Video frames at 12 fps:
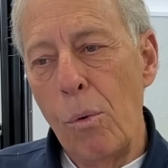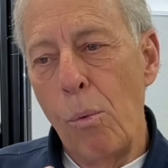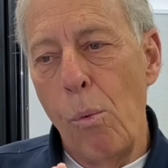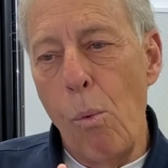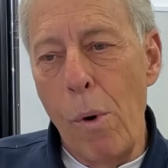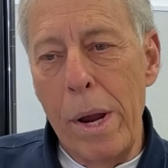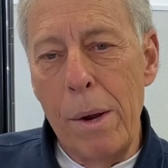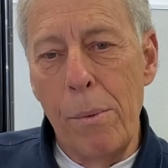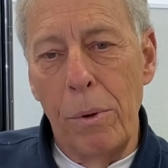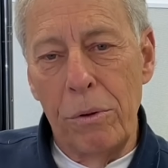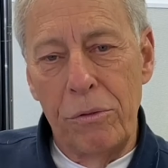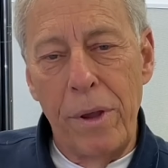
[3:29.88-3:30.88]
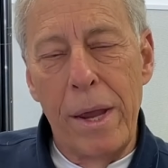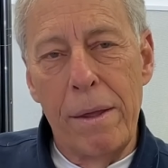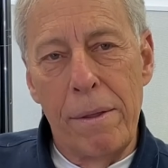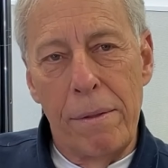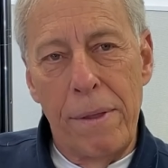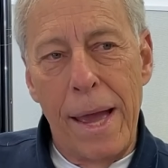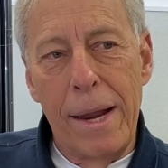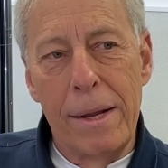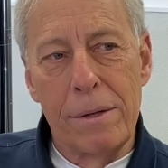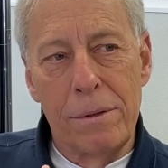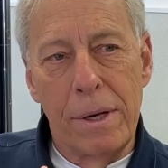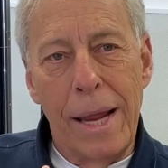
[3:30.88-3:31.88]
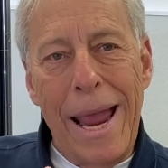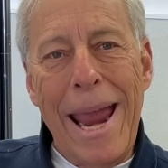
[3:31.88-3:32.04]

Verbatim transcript: we will say that that is an